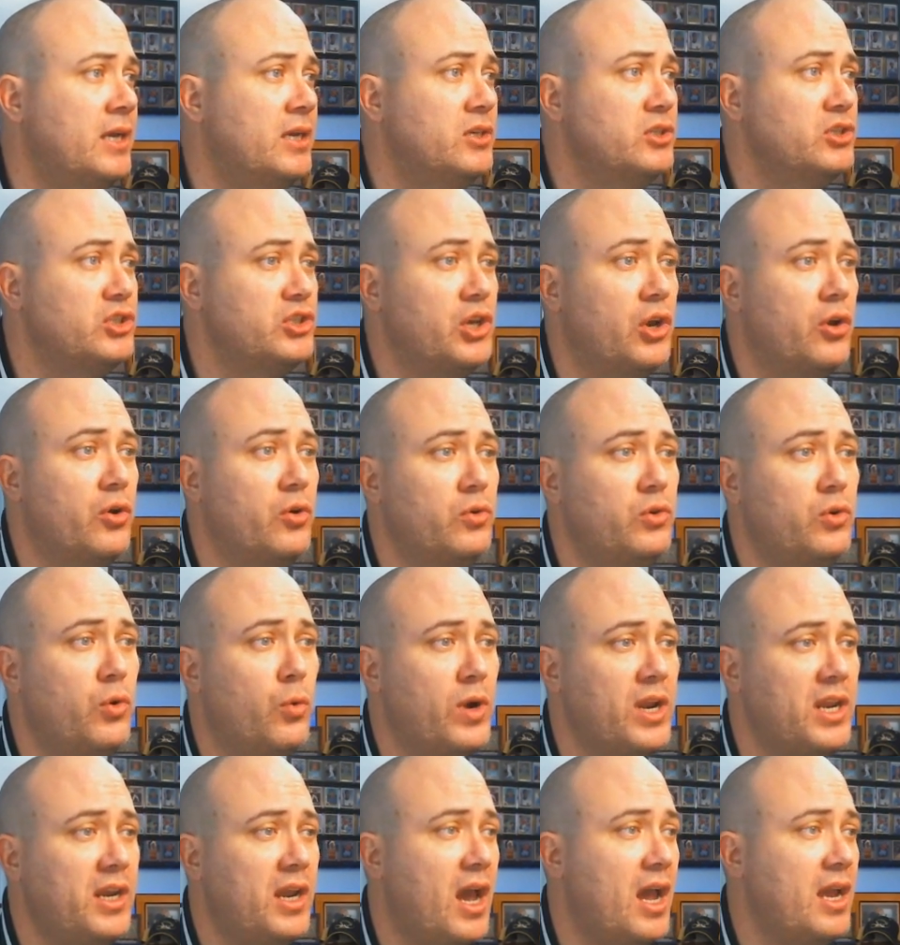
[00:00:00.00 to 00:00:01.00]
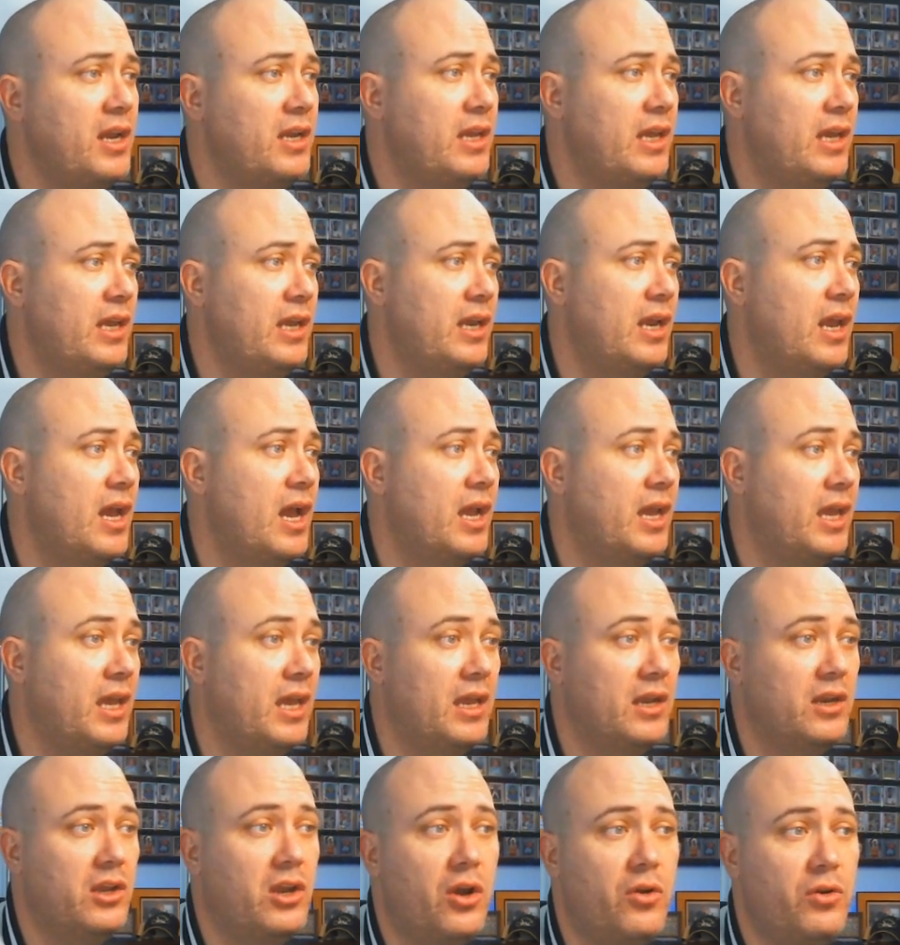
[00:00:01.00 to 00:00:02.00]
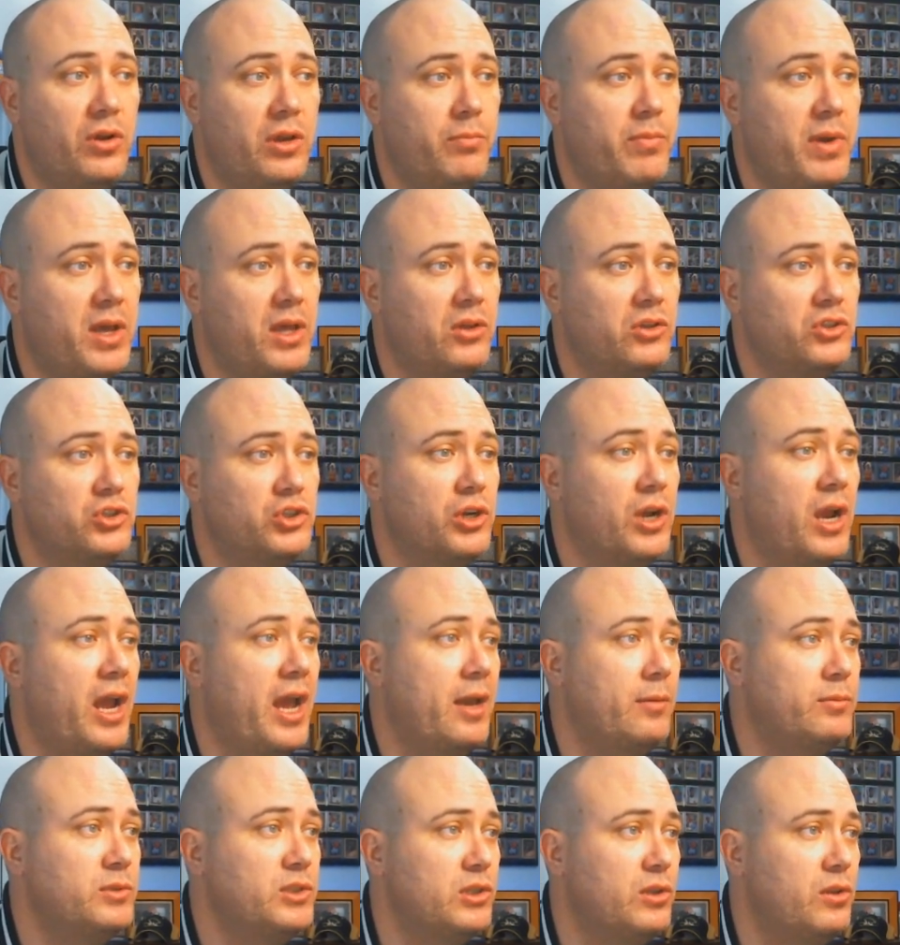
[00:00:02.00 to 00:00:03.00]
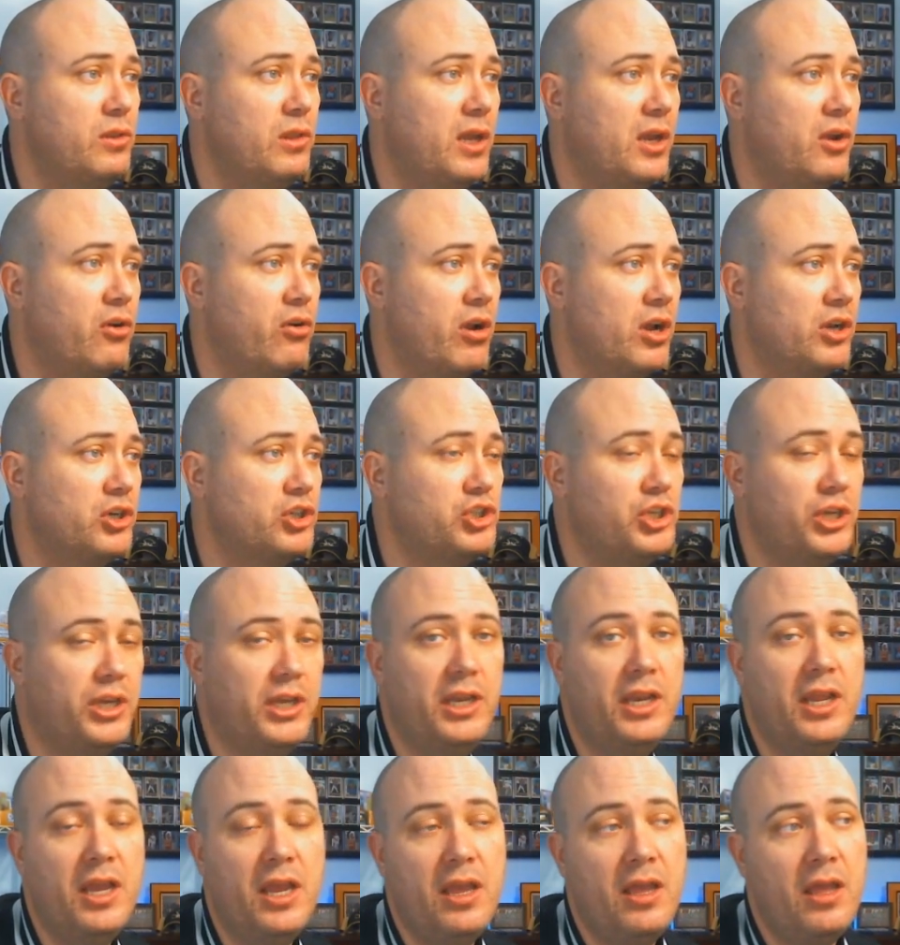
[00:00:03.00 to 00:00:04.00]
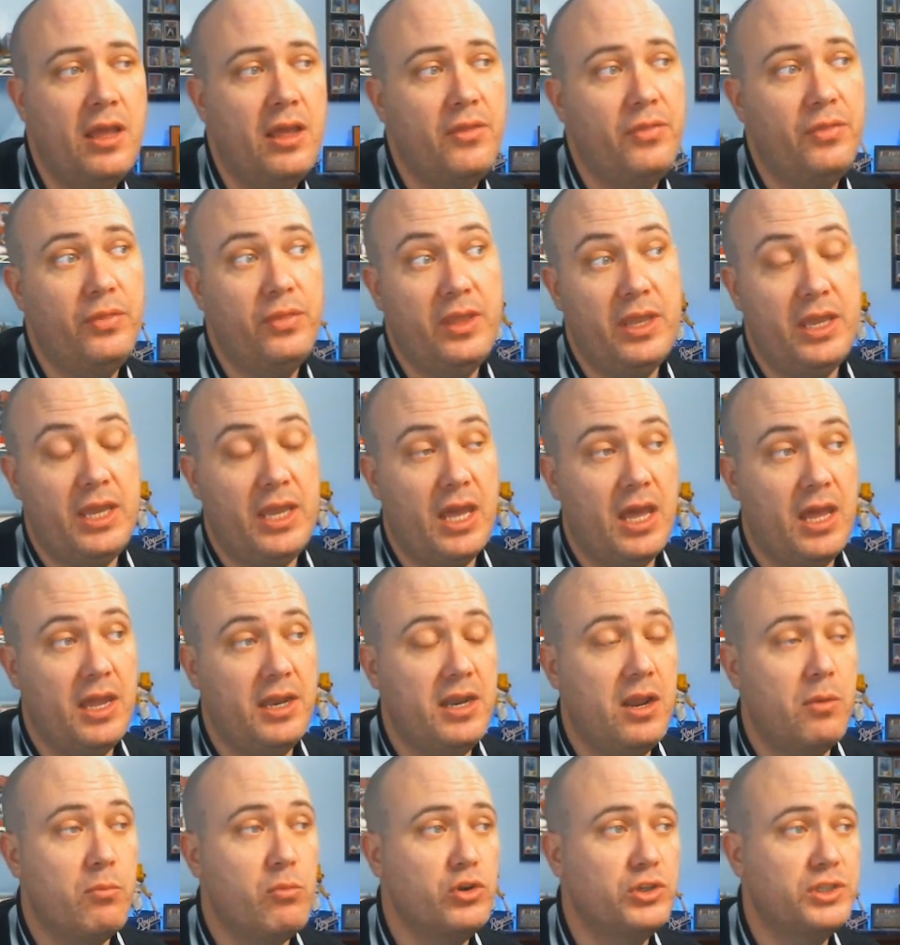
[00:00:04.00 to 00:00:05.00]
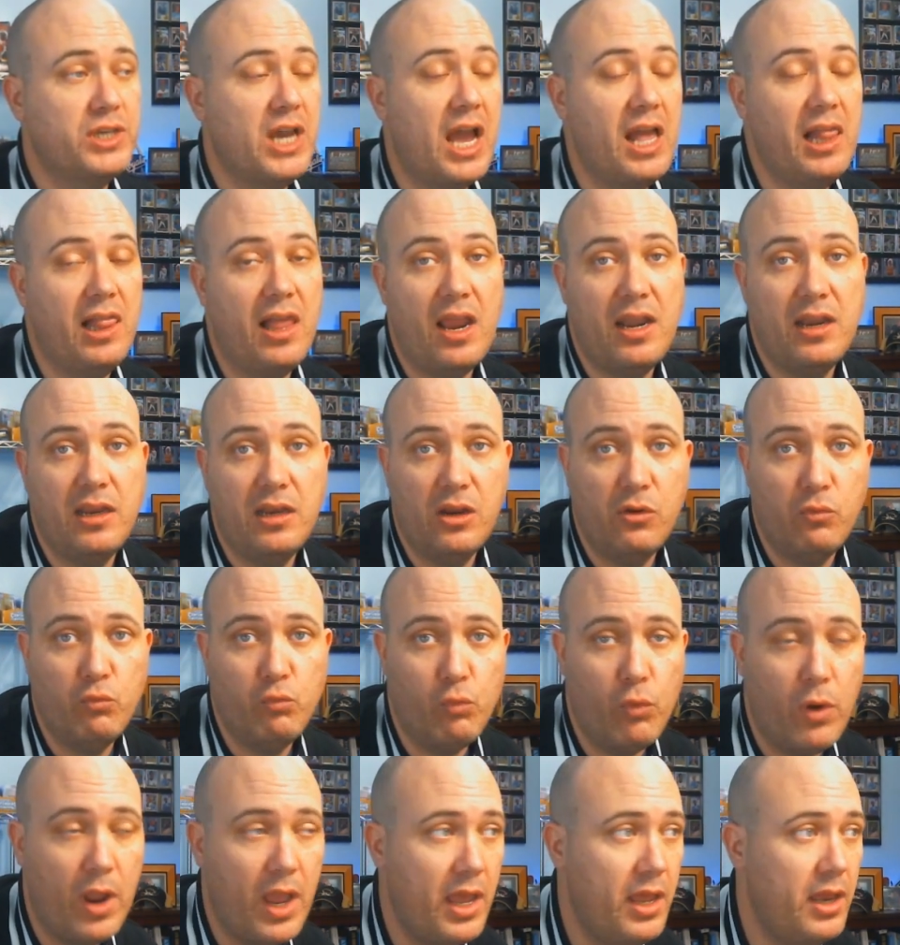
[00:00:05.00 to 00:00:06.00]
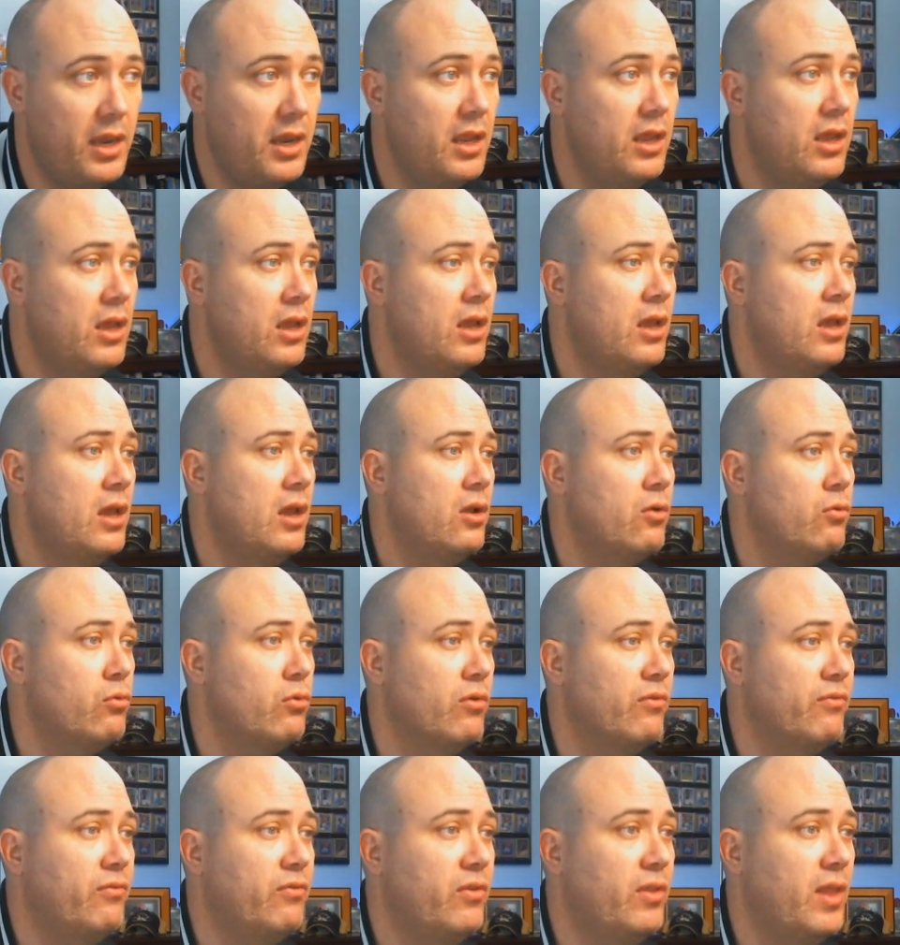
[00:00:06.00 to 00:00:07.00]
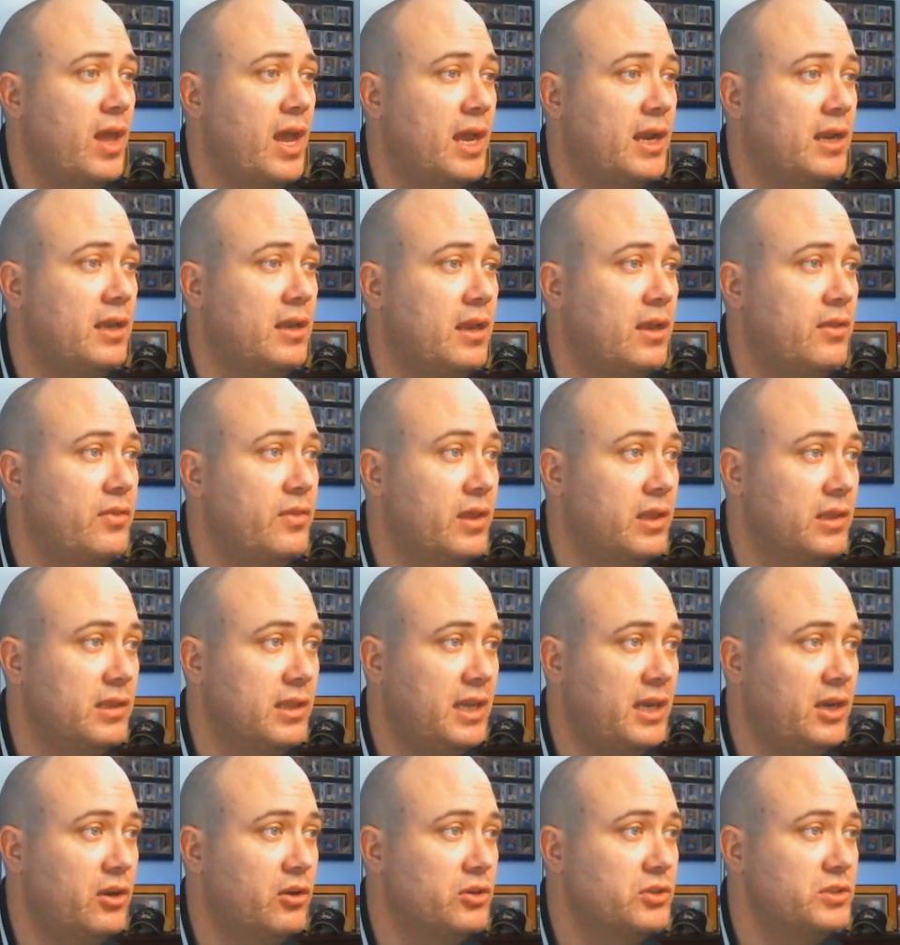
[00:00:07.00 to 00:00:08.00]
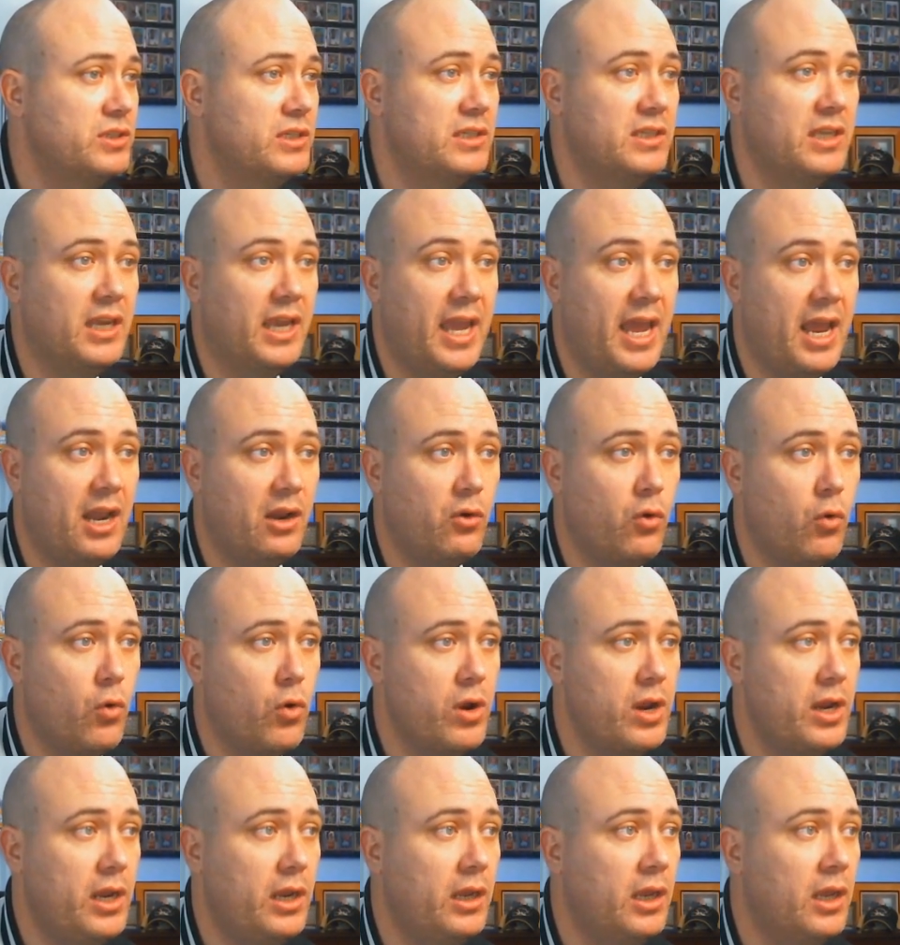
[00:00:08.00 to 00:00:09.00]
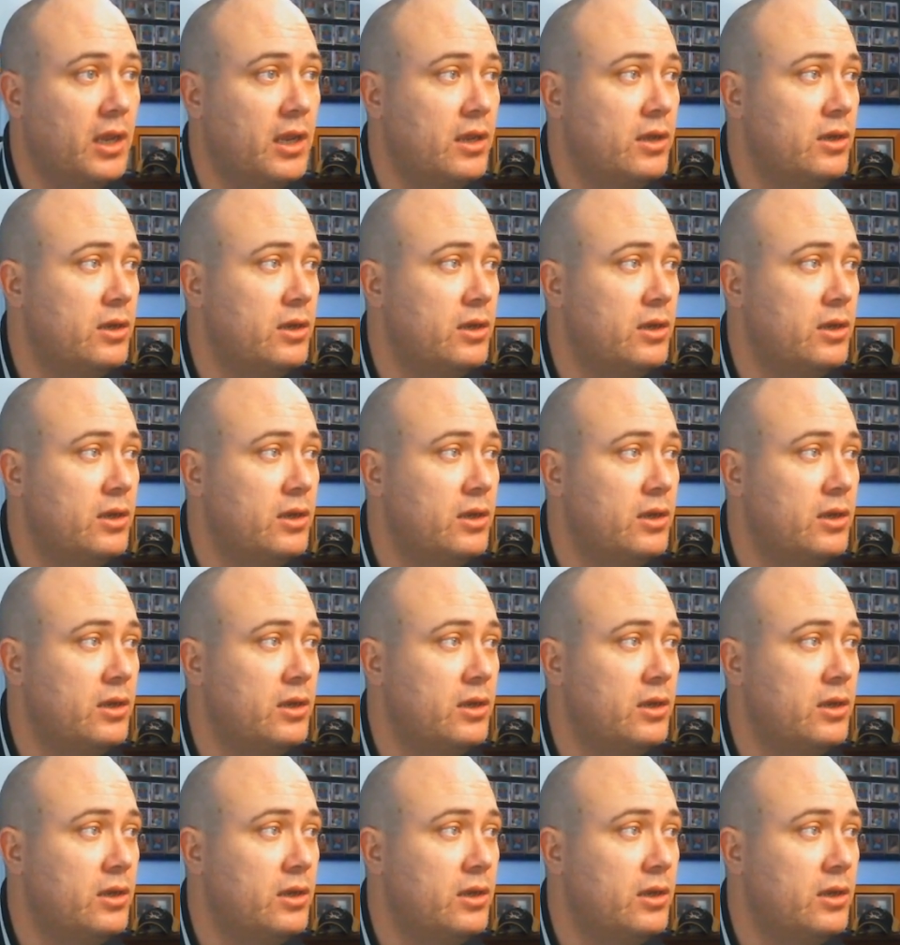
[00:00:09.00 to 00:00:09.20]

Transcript: So twenty nineteen, again, Cody Bellinger absolutely crushed it. The uh, numbers highlighted in red reflect the leaders in the category.